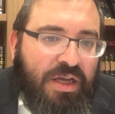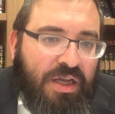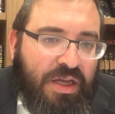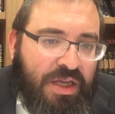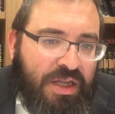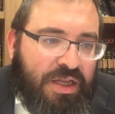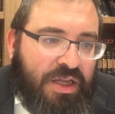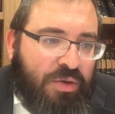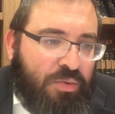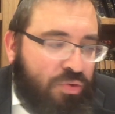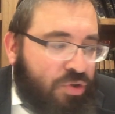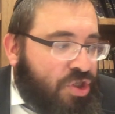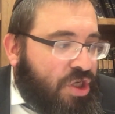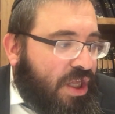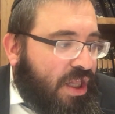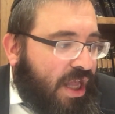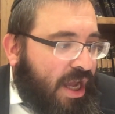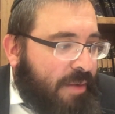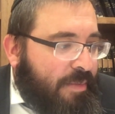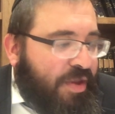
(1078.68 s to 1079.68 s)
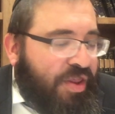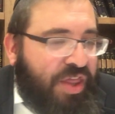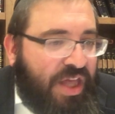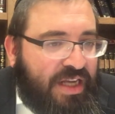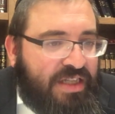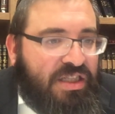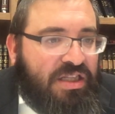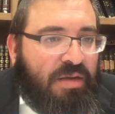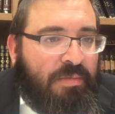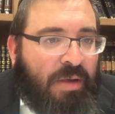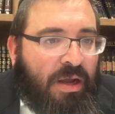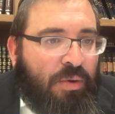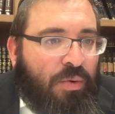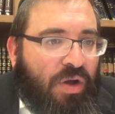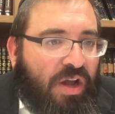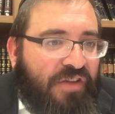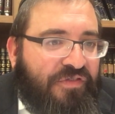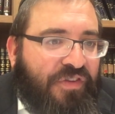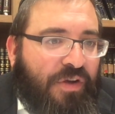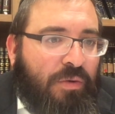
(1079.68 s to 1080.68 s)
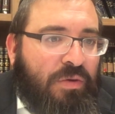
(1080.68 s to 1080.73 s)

Yerushalayim, and thanks to my wife,